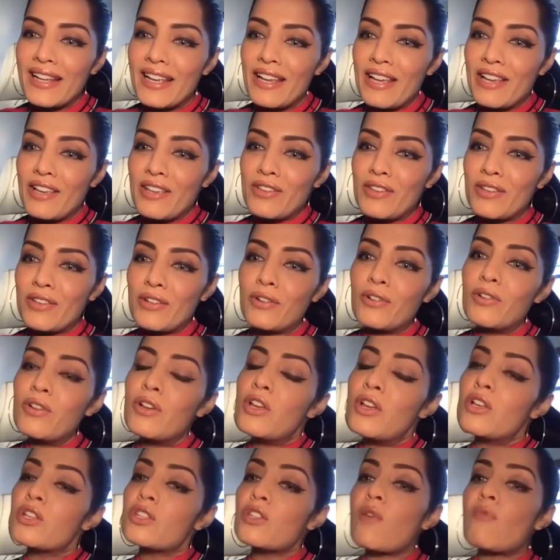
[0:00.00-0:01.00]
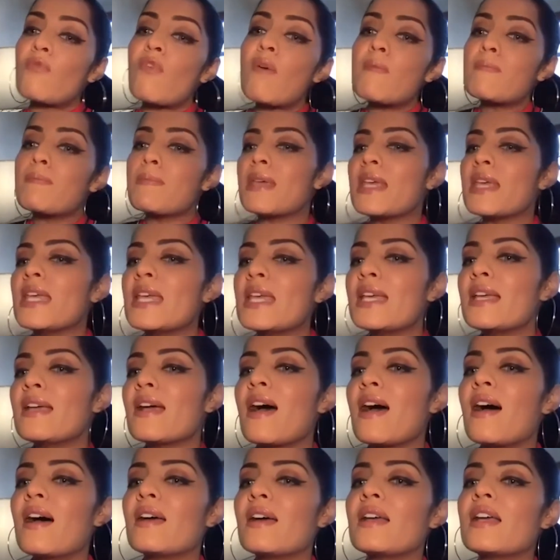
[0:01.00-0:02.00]
you know so for me
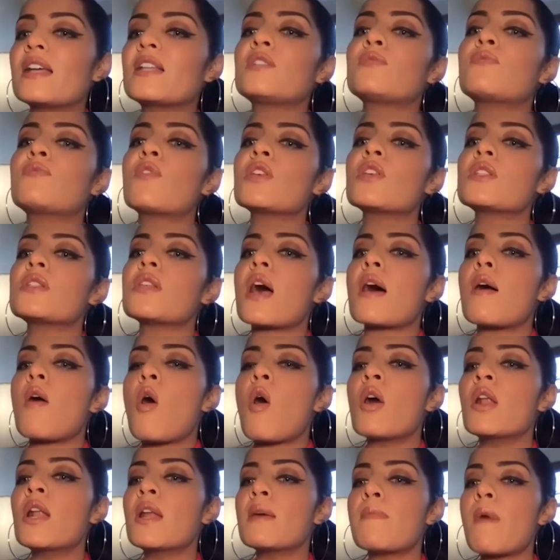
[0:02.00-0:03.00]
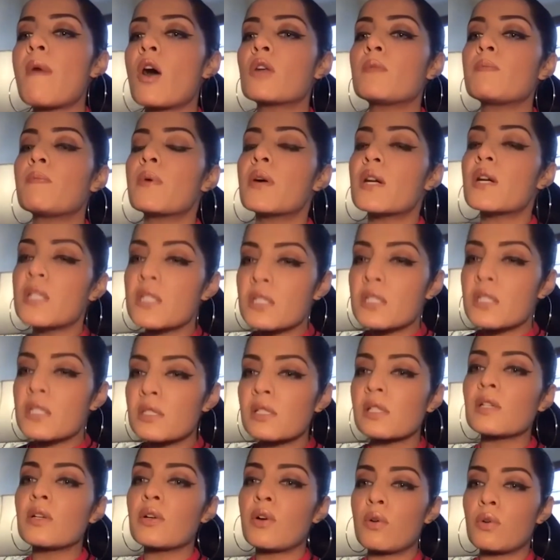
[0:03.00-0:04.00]
it was all about
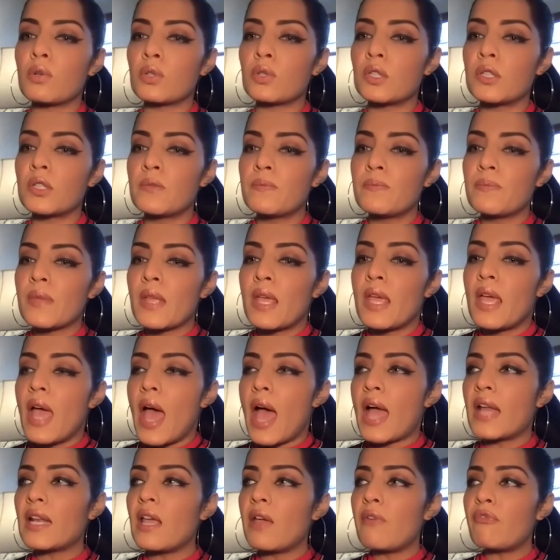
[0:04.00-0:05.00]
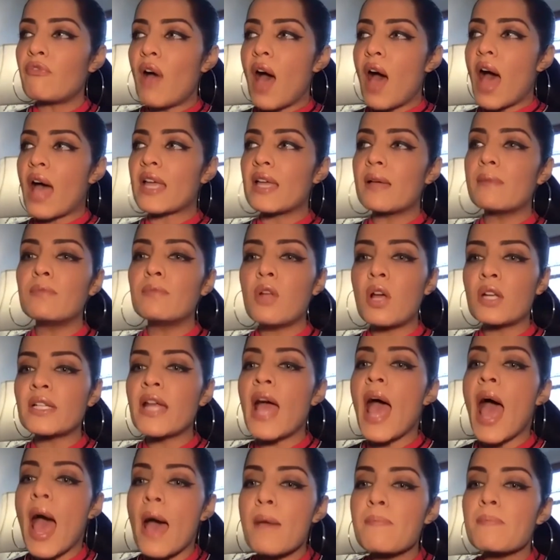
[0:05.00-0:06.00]
personal growth and if I am not
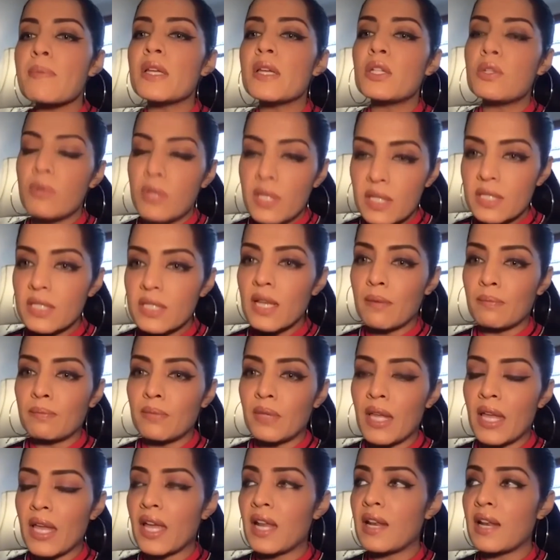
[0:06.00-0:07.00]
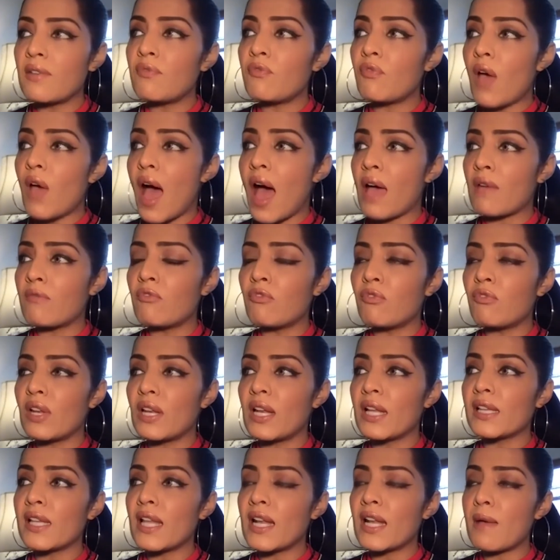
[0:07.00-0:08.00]
happy doing something, and if I'm
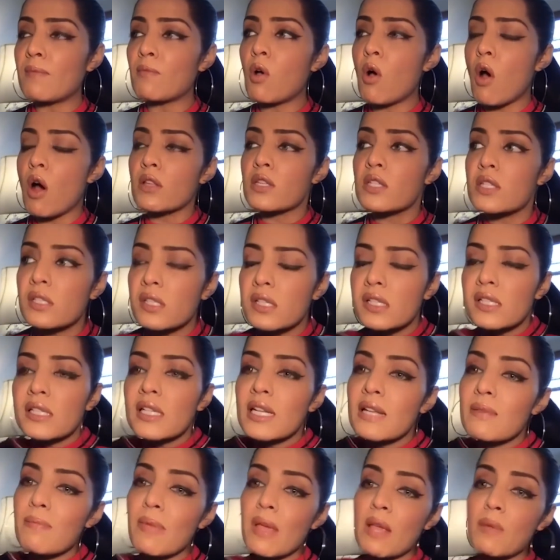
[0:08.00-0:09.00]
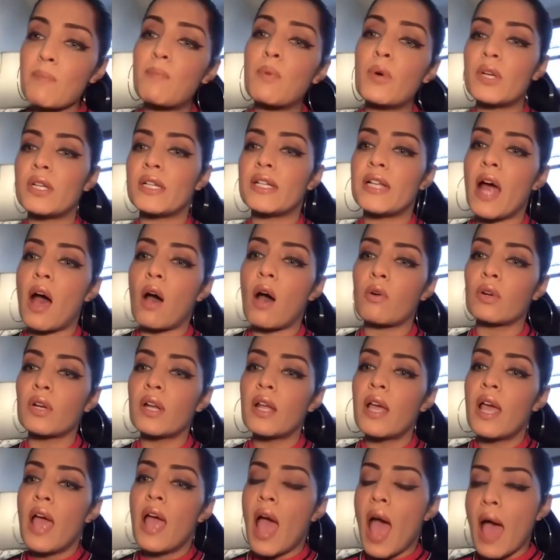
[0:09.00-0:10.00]
feeling that I'm constantly being put down,
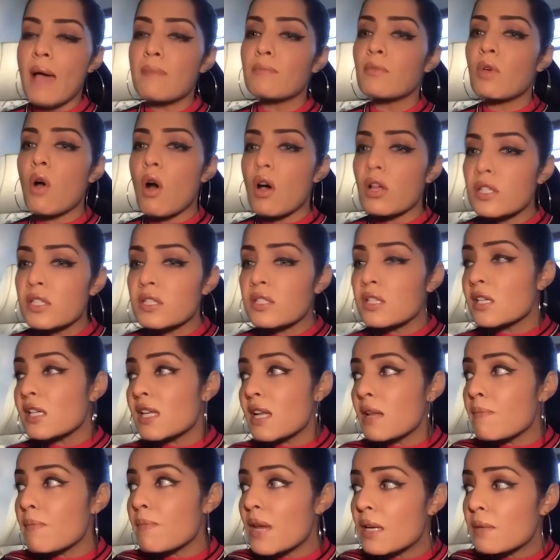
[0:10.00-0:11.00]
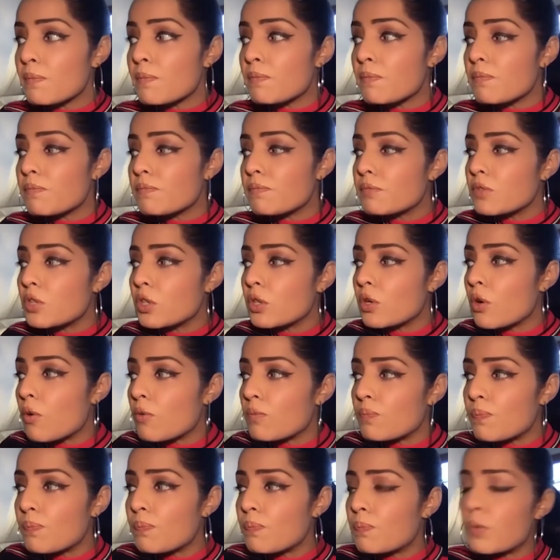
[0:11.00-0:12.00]
I'm constantly being, you
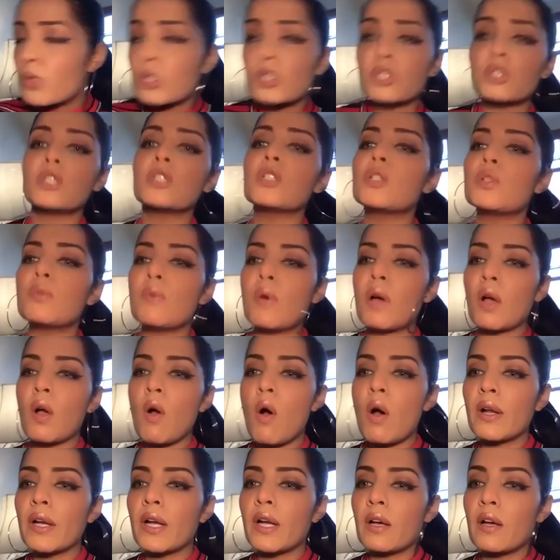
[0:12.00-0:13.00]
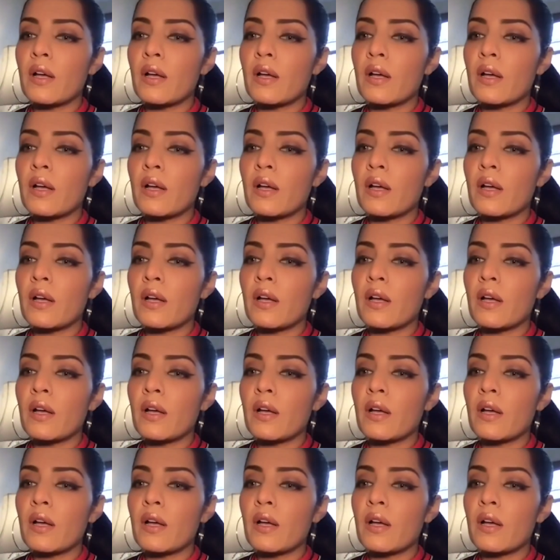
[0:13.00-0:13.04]
know, pushed into a corner,